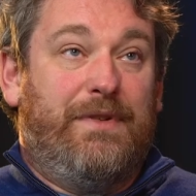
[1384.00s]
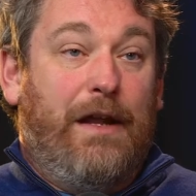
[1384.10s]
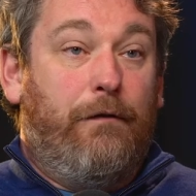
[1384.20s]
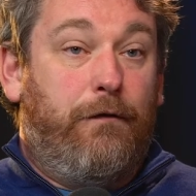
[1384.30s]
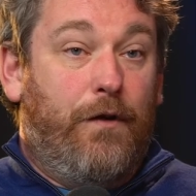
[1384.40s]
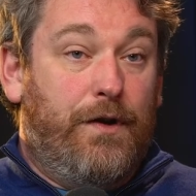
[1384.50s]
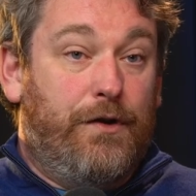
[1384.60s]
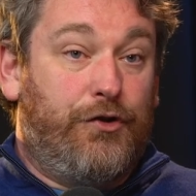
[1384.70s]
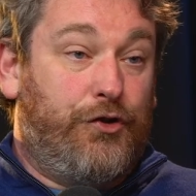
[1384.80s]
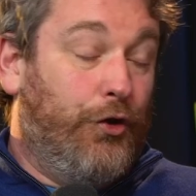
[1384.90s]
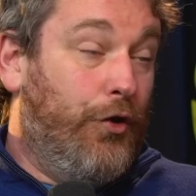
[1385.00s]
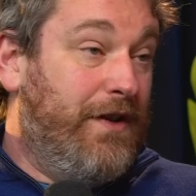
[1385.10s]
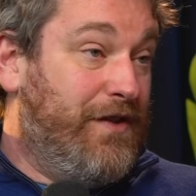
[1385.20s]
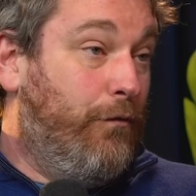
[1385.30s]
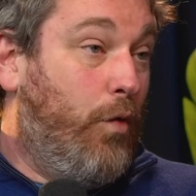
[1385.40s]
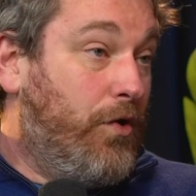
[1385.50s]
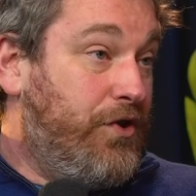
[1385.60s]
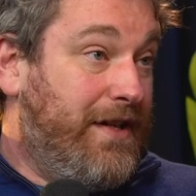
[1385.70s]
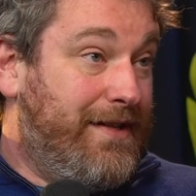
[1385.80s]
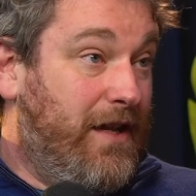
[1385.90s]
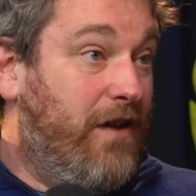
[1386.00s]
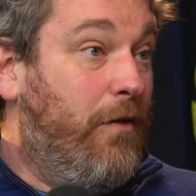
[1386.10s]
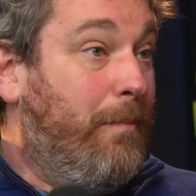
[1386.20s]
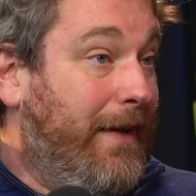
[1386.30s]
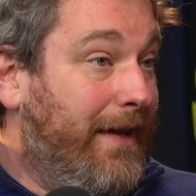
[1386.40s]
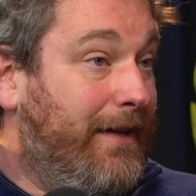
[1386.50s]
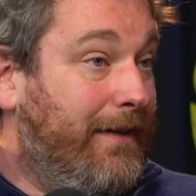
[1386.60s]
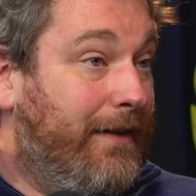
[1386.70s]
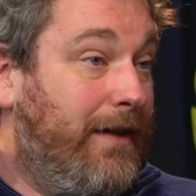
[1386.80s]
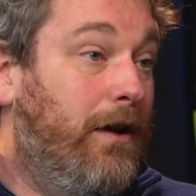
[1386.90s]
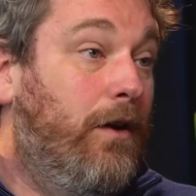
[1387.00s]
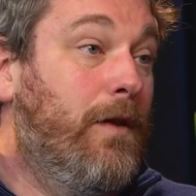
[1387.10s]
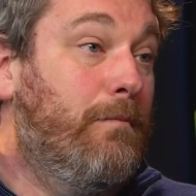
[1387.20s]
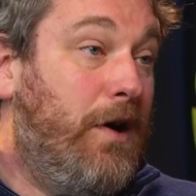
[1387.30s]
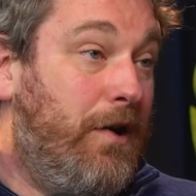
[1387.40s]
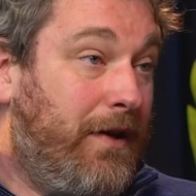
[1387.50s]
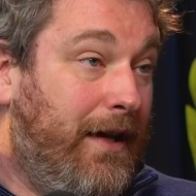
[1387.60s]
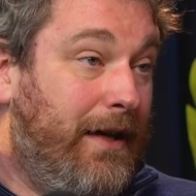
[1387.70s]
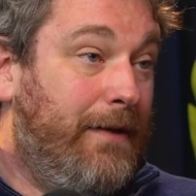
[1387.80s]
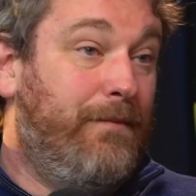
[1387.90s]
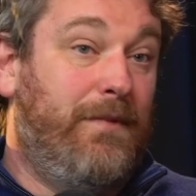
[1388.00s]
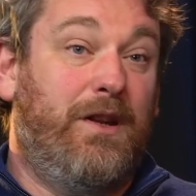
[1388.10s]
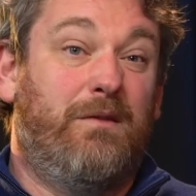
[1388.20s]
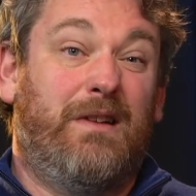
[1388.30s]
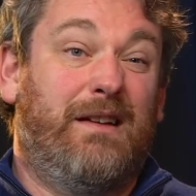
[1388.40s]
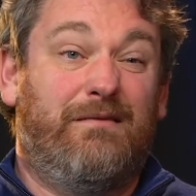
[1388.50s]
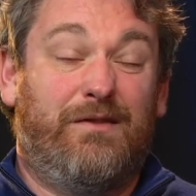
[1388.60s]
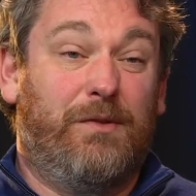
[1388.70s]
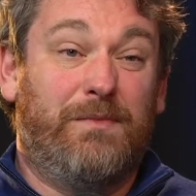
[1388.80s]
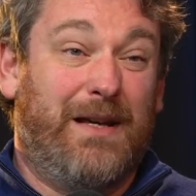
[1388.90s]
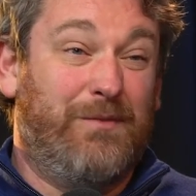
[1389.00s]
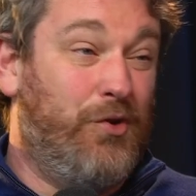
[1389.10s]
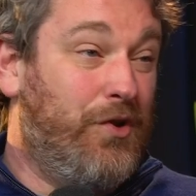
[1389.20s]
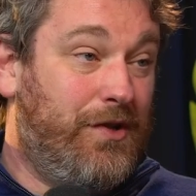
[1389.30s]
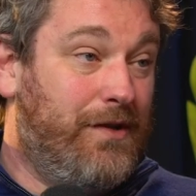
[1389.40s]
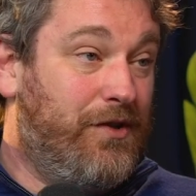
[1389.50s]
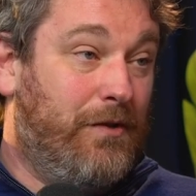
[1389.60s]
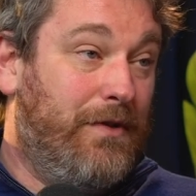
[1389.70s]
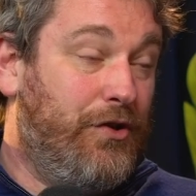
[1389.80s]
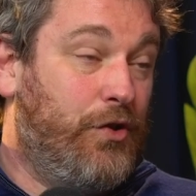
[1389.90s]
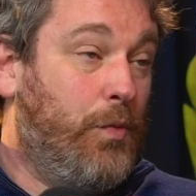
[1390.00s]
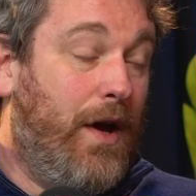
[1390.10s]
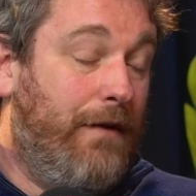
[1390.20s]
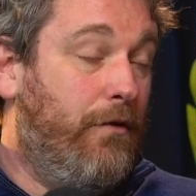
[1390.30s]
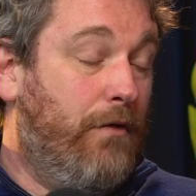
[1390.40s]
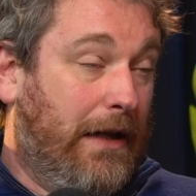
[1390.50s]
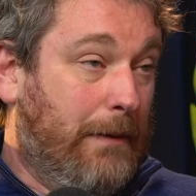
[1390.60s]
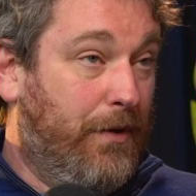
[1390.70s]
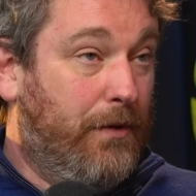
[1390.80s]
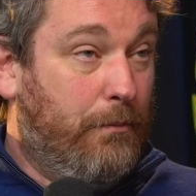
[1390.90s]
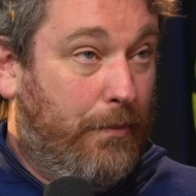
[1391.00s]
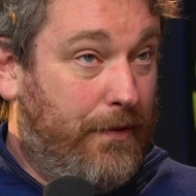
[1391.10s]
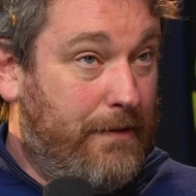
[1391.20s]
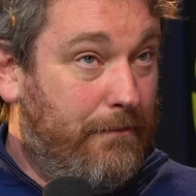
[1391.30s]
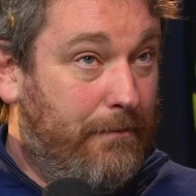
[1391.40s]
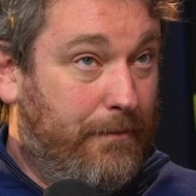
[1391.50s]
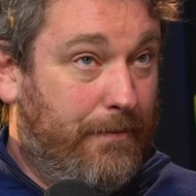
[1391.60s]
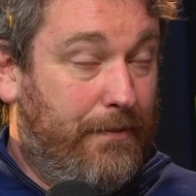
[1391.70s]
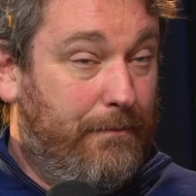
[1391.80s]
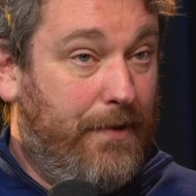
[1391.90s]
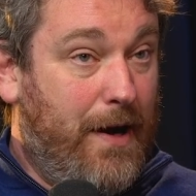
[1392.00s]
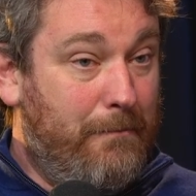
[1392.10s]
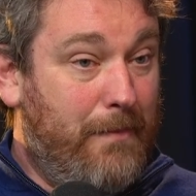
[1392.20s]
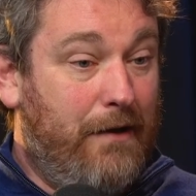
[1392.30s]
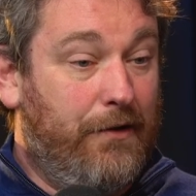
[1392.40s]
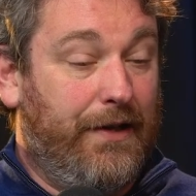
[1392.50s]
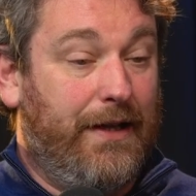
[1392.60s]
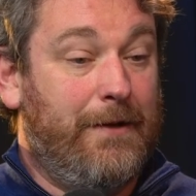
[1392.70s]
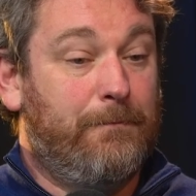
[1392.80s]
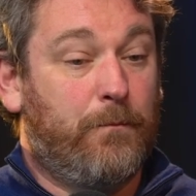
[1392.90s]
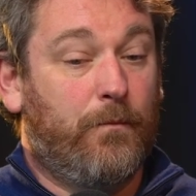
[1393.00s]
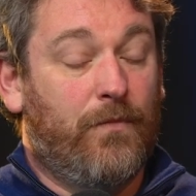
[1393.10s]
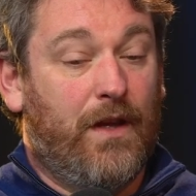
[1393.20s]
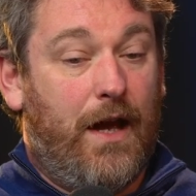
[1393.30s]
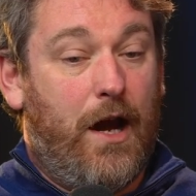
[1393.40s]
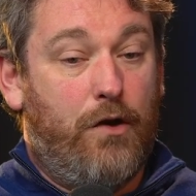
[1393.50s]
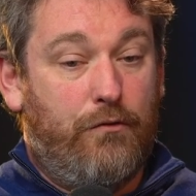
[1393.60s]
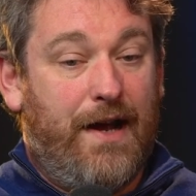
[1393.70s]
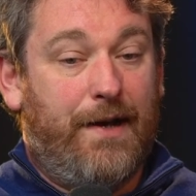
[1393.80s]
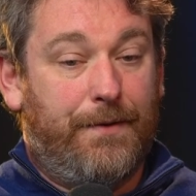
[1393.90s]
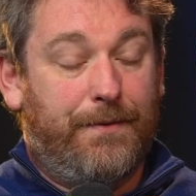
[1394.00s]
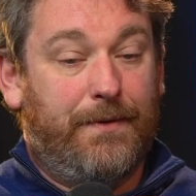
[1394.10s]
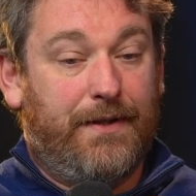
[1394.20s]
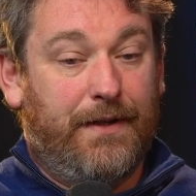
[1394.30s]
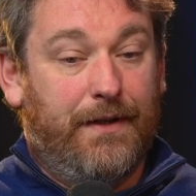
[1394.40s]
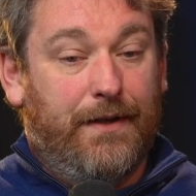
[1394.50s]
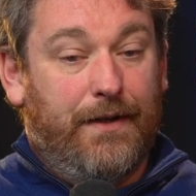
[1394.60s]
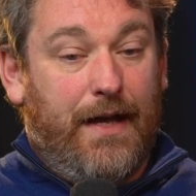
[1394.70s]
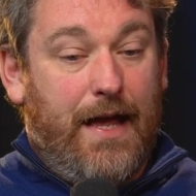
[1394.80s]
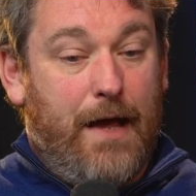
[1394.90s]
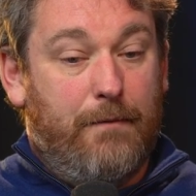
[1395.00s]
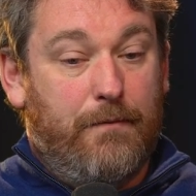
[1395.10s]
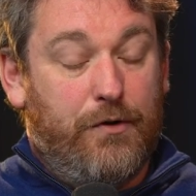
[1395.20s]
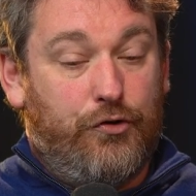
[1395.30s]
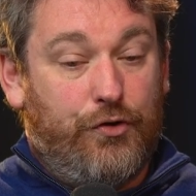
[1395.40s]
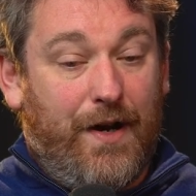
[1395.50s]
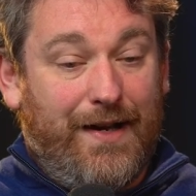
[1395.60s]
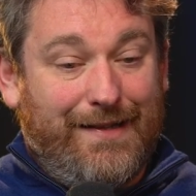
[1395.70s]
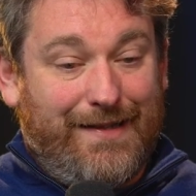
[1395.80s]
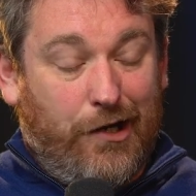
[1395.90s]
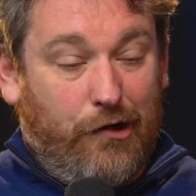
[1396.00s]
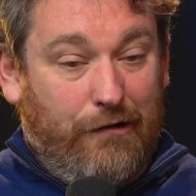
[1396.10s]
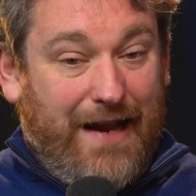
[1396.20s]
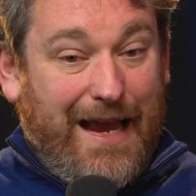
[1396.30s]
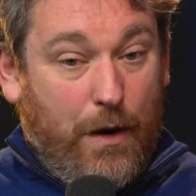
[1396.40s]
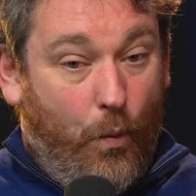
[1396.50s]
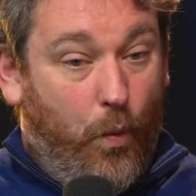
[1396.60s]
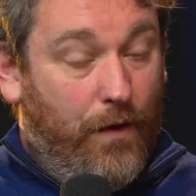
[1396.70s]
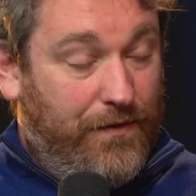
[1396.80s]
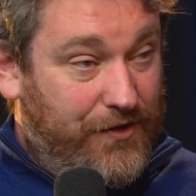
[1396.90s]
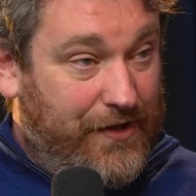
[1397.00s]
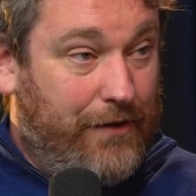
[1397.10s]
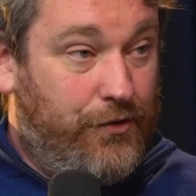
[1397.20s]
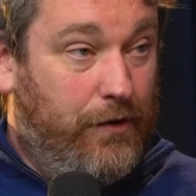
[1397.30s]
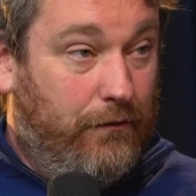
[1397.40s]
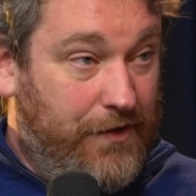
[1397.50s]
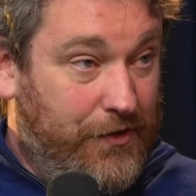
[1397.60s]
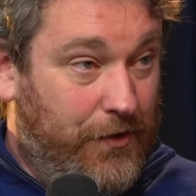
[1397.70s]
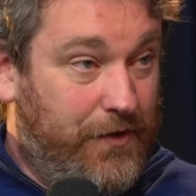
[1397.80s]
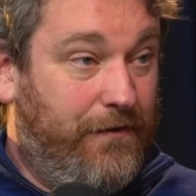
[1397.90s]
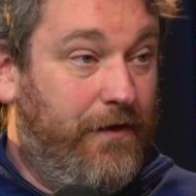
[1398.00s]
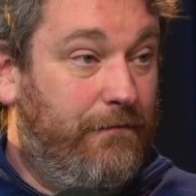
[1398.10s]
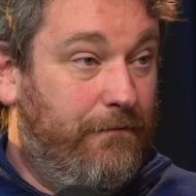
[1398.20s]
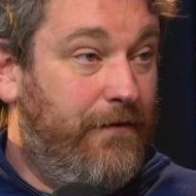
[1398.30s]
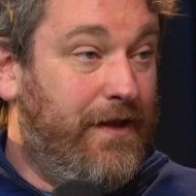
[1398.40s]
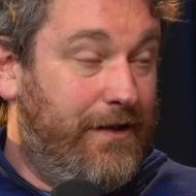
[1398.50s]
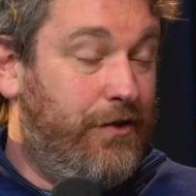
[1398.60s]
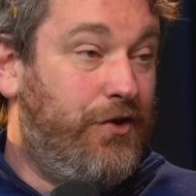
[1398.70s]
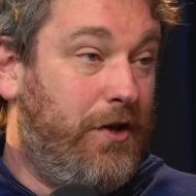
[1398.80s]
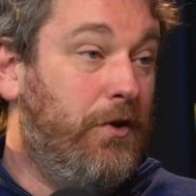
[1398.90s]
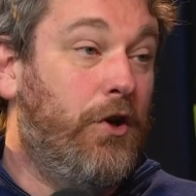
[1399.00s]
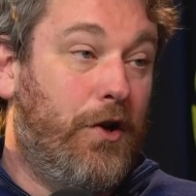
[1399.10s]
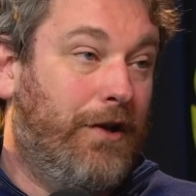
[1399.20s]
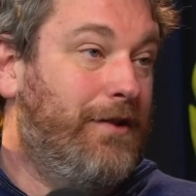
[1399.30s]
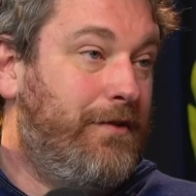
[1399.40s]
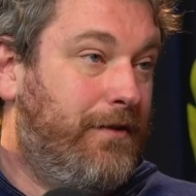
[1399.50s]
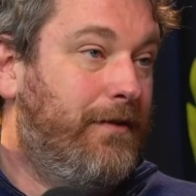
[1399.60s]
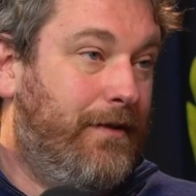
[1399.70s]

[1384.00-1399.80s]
different stories of watches that have appeared on the market, sometimes auction summaries, just whatever really, but primarily around trying to create one central resource for vintage Tudor knowledge.